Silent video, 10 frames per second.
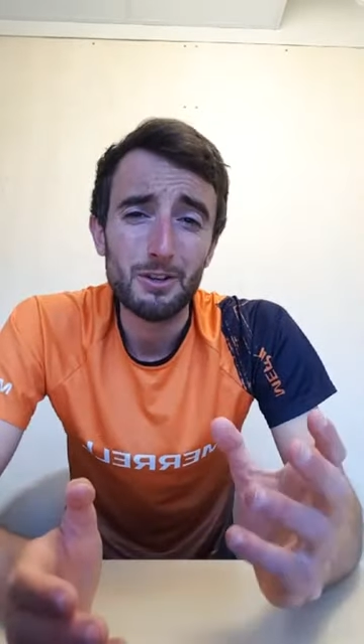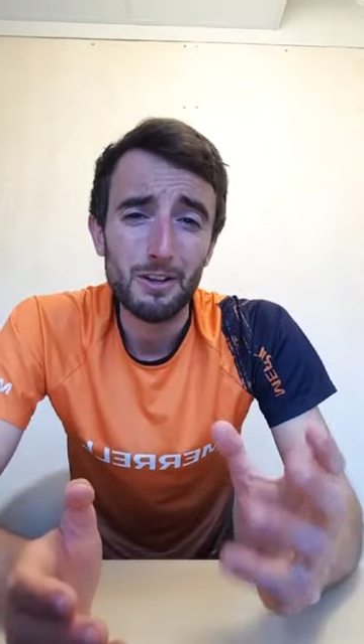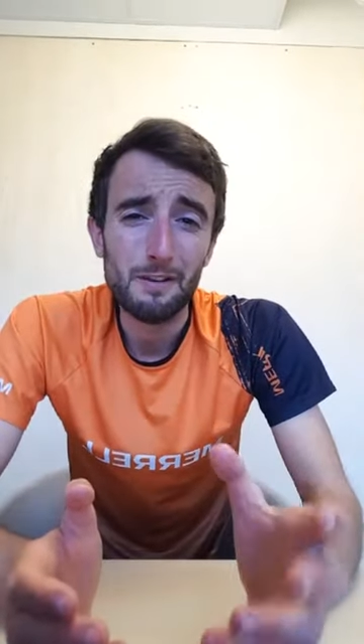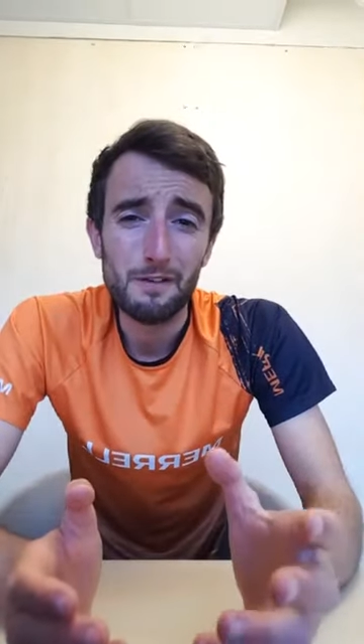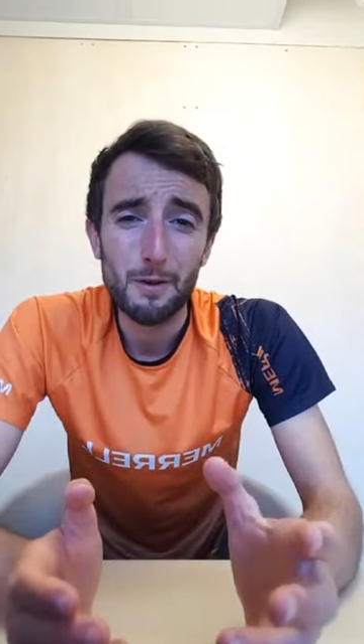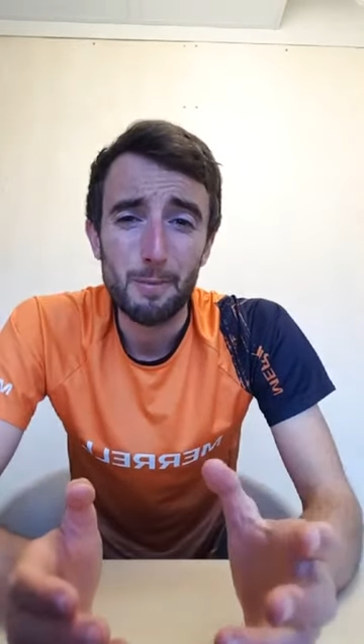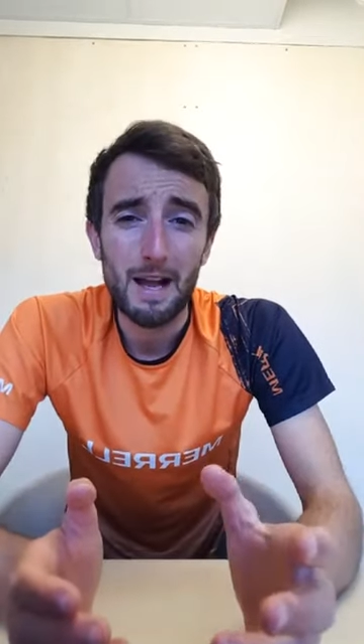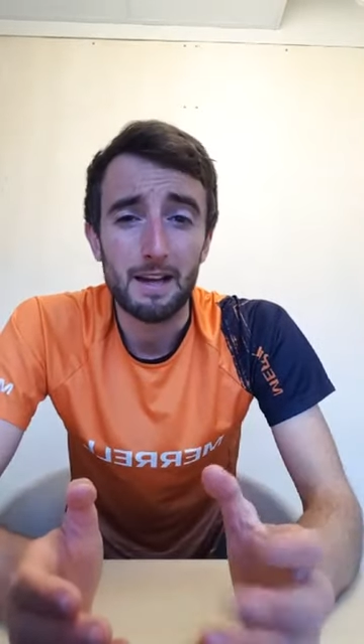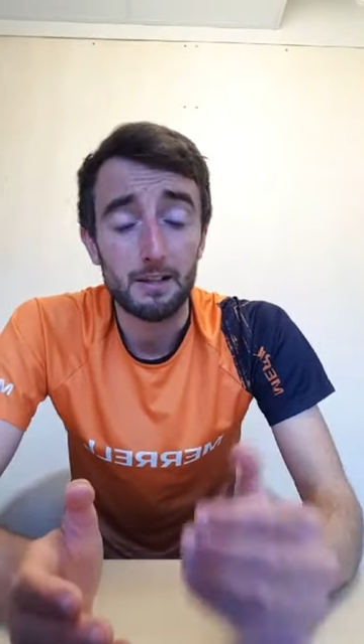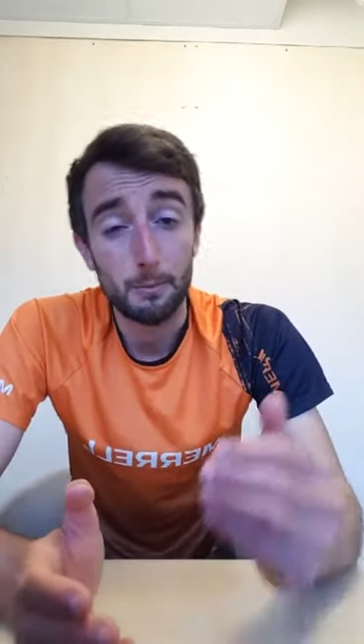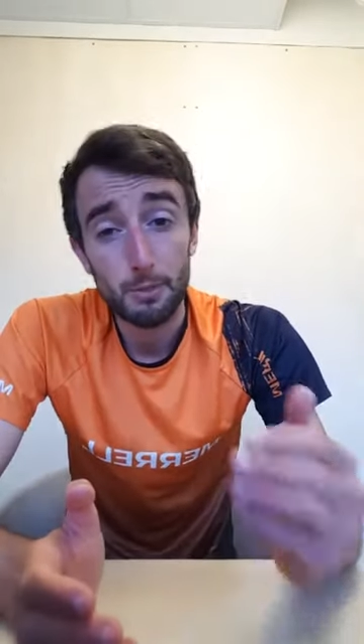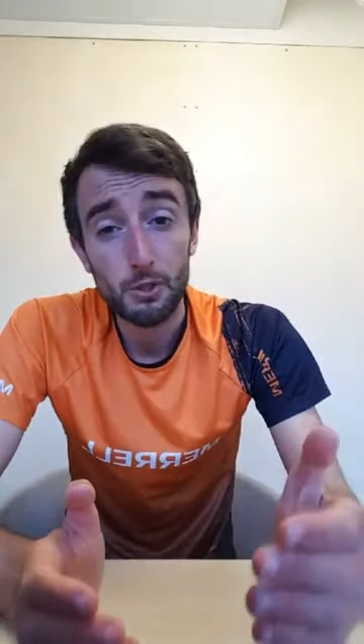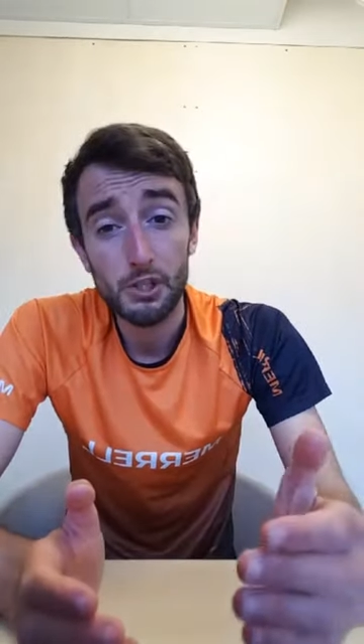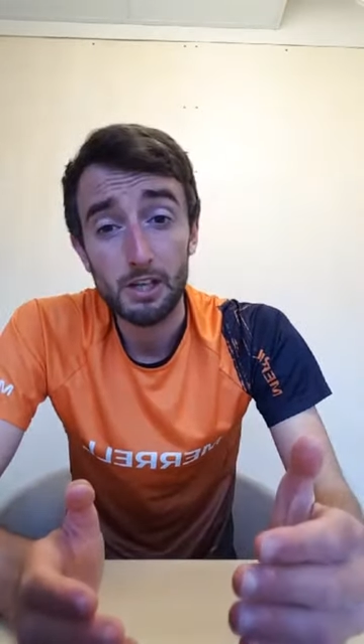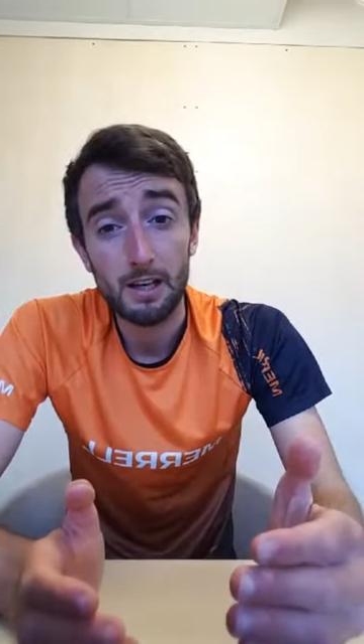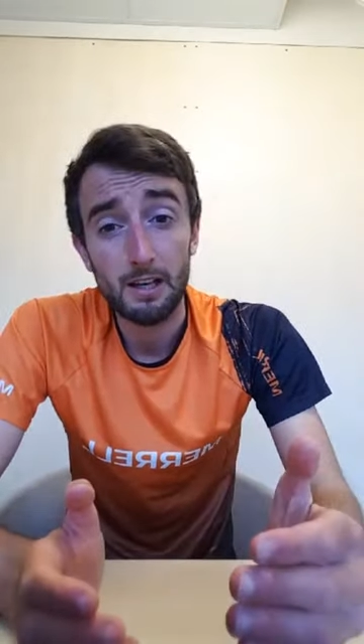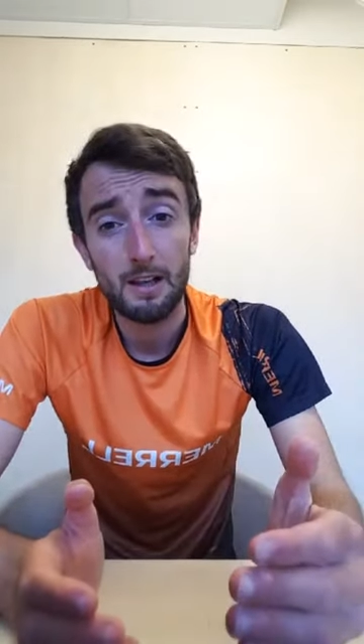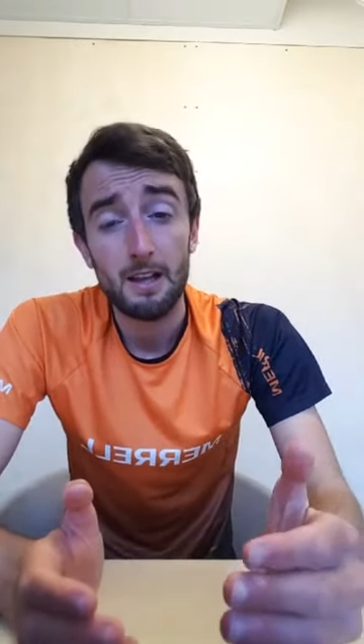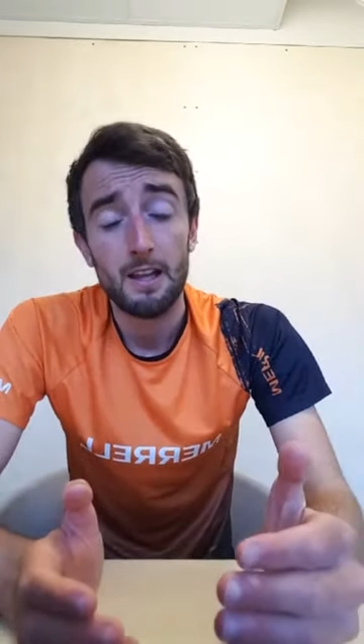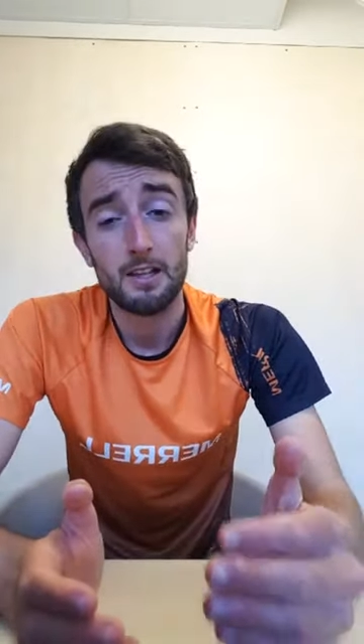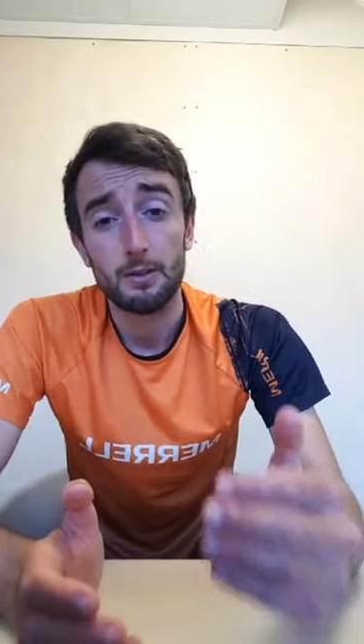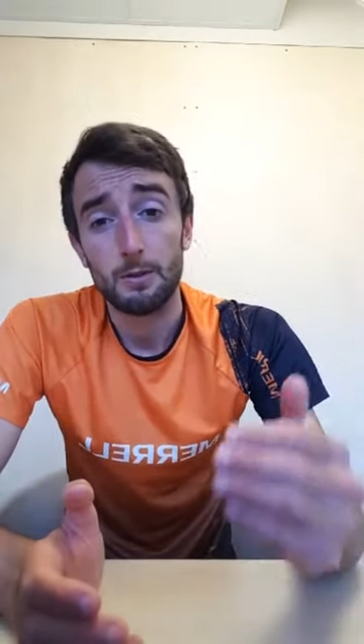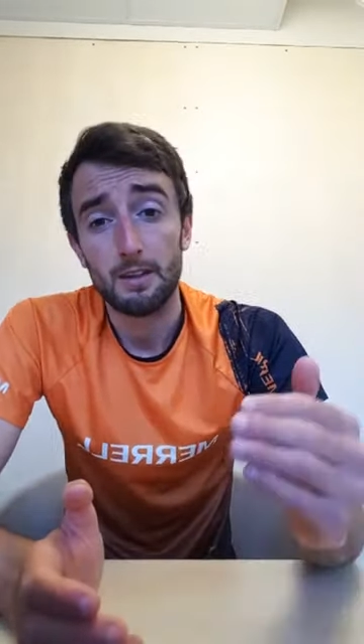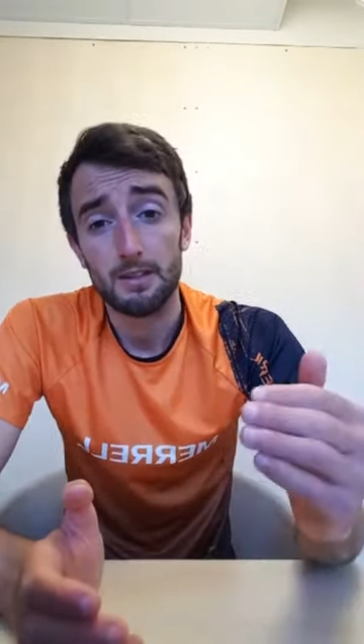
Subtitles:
going to feel bad. You're pushing, there's